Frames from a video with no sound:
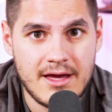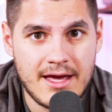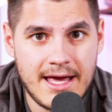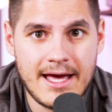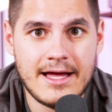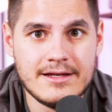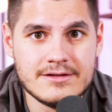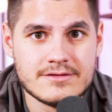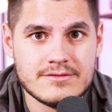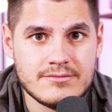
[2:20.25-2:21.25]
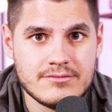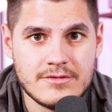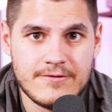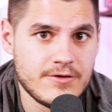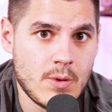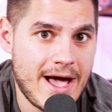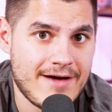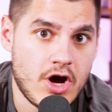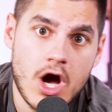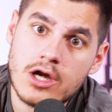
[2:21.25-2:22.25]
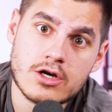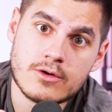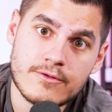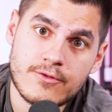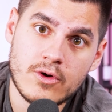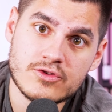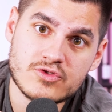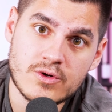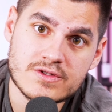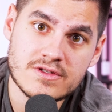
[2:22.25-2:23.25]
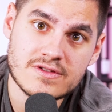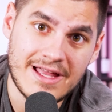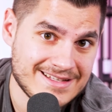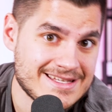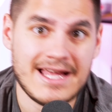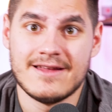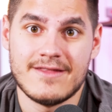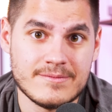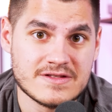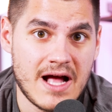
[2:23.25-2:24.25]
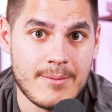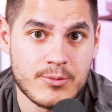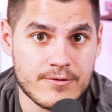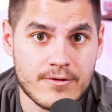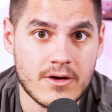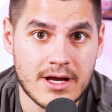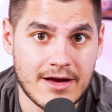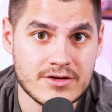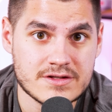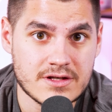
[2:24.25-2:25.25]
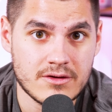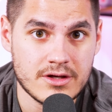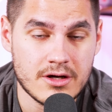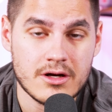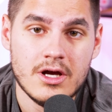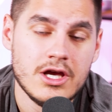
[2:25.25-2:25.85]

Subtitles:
And if you have 100 referral sources and 10 of them stop referring every single year,